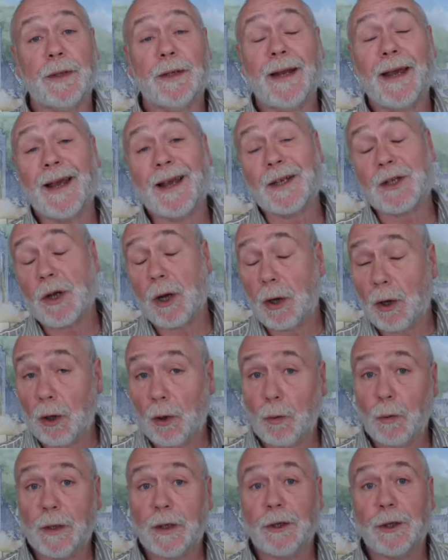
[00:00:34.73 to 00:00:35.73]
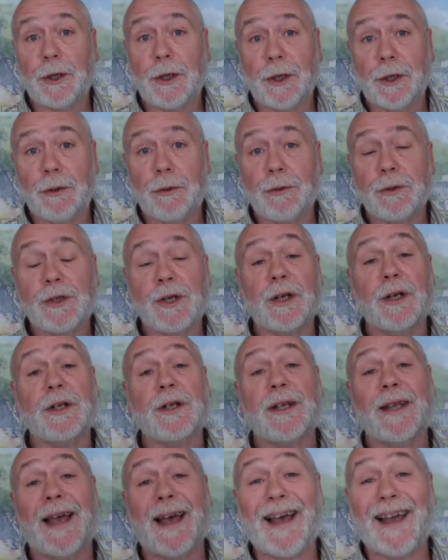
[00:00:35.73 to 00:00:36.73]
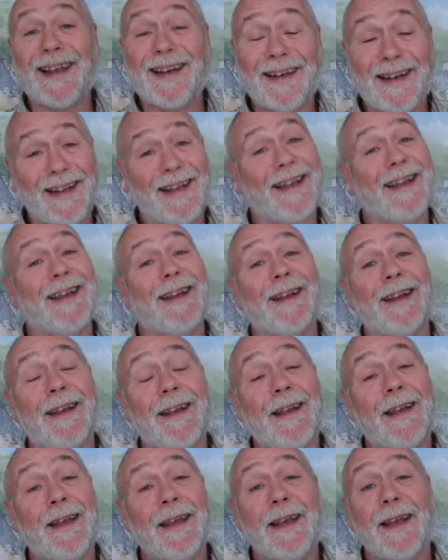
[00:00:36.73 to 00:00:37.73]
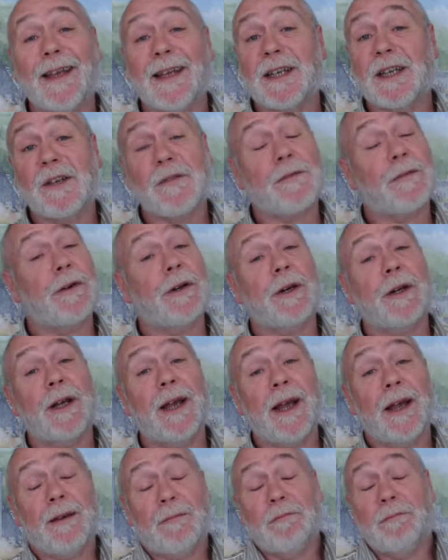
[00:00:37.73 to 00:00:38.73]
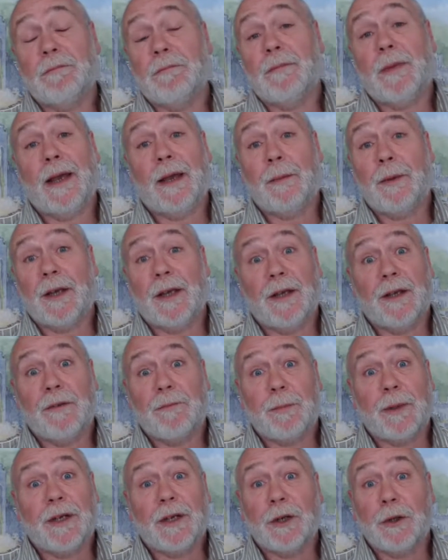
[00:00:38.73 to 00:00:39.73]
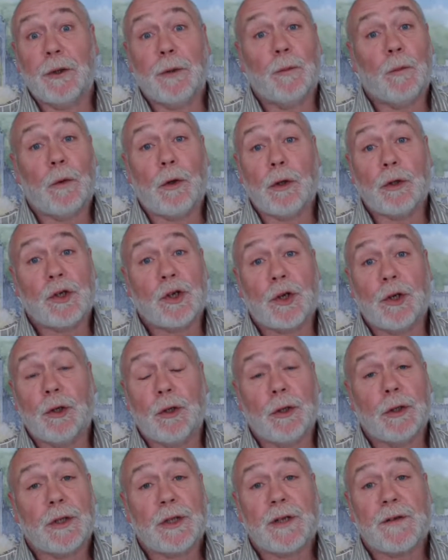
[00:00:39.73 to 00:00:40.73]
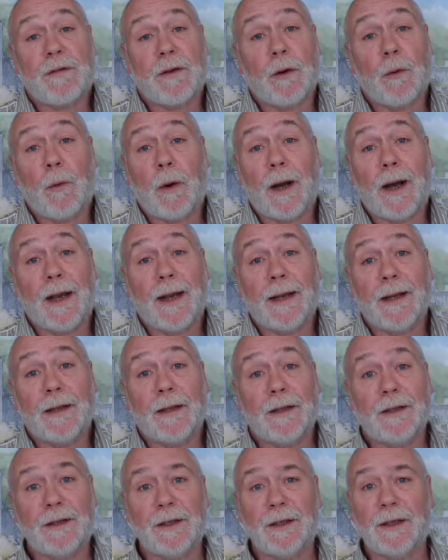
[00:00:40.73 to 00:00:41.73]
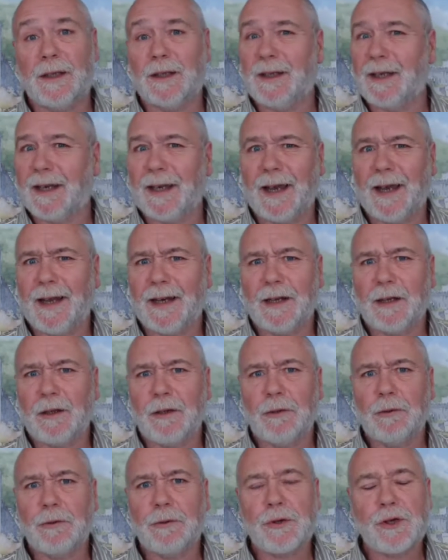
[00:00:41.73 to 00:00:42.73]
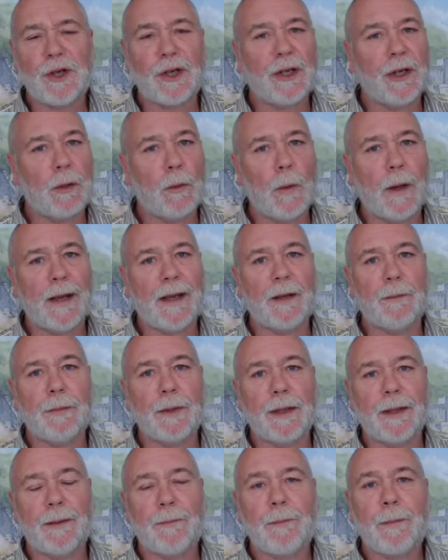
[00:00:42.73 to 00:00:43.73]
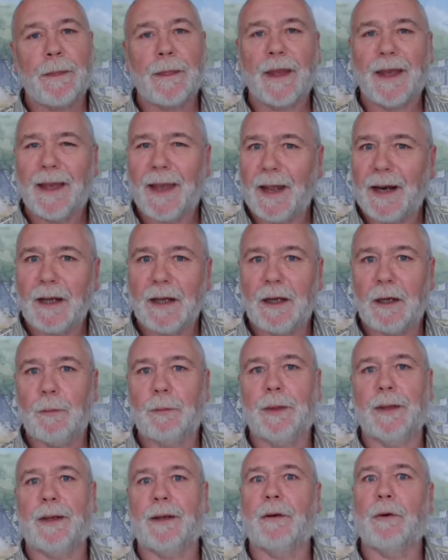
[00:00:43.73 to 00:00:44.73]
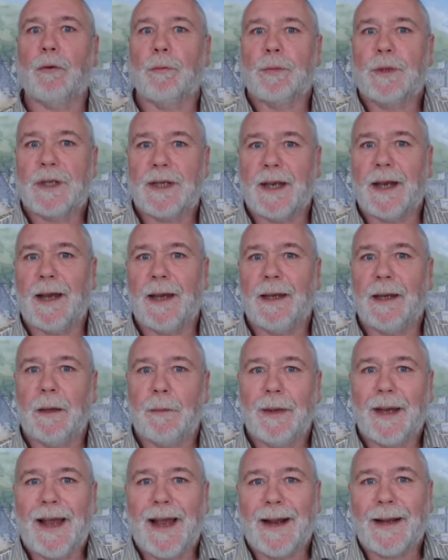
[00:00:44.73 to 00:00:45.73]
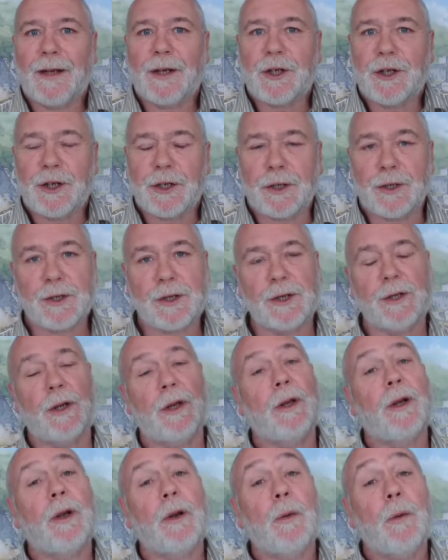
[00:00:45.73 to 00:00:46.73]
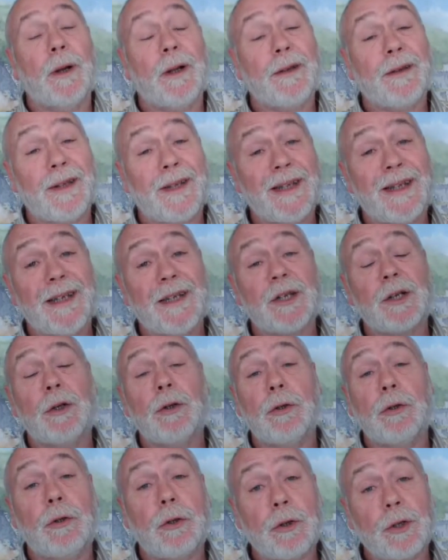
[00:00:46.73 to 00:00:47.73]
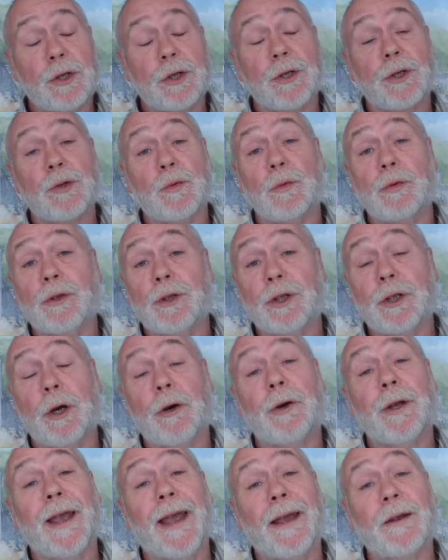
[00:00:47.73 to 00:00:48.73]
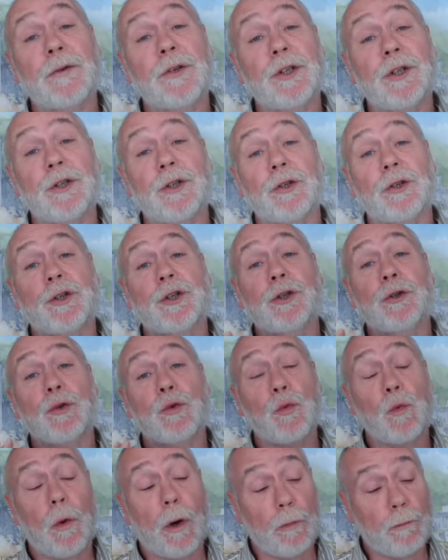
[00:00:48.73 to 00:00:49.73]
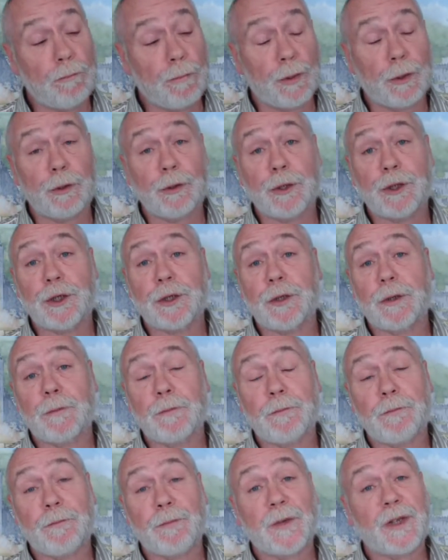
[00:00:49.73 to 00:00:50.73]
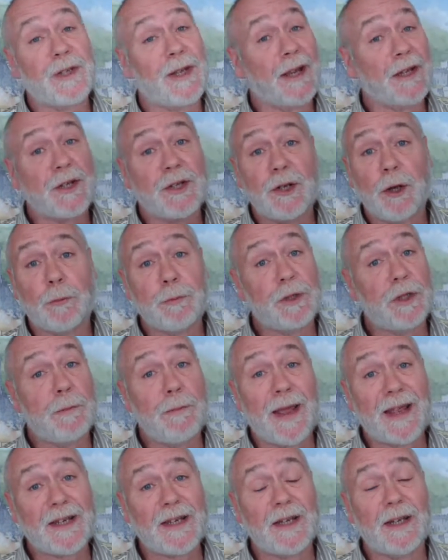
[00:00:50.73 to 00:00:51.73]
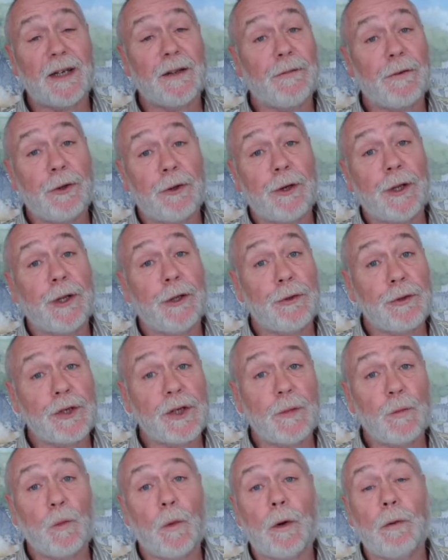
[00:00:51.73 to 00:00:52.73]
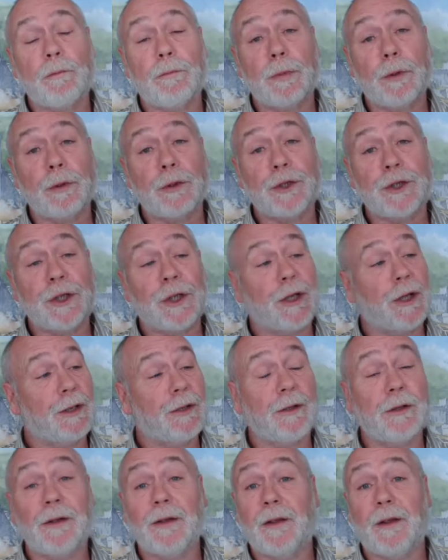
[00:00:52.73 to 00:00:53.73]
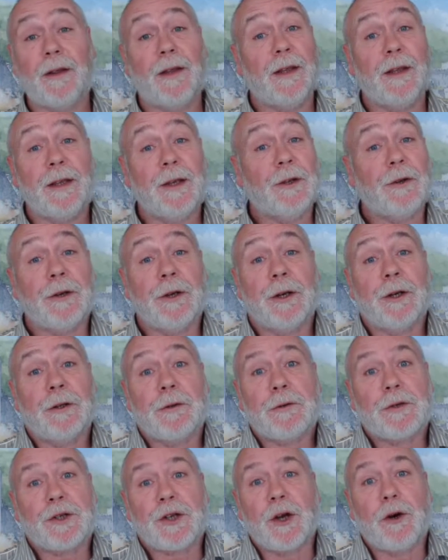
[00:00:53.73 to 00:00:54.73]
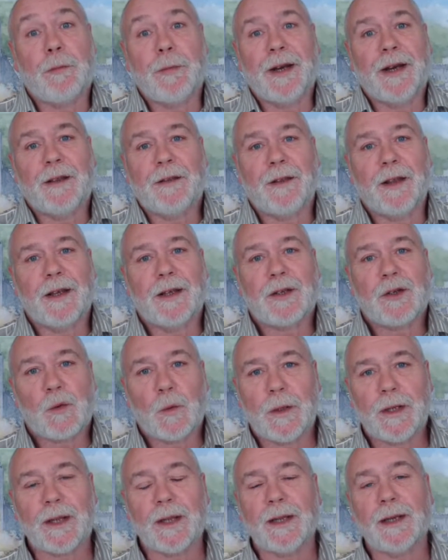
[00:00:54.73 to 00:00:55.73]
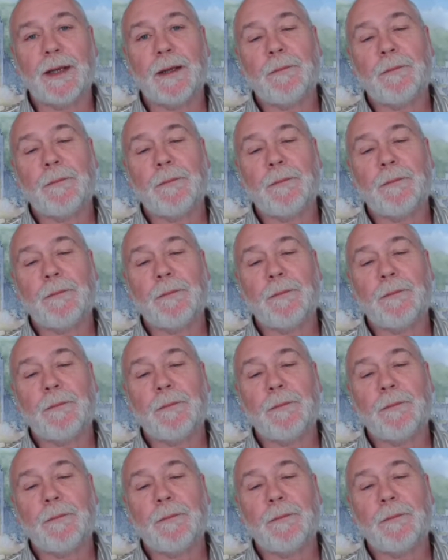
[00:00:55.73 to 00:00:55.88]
Now that's all we're going to use because the idea is for maybe you've been doing watercolours for a while and you're kind of losing your way a bit, getting a little bit uptight, a bit anxious. Well, these courses will show you how to just use one brush. That stops you messing. If you're only using one brush, you can only do so many things with it.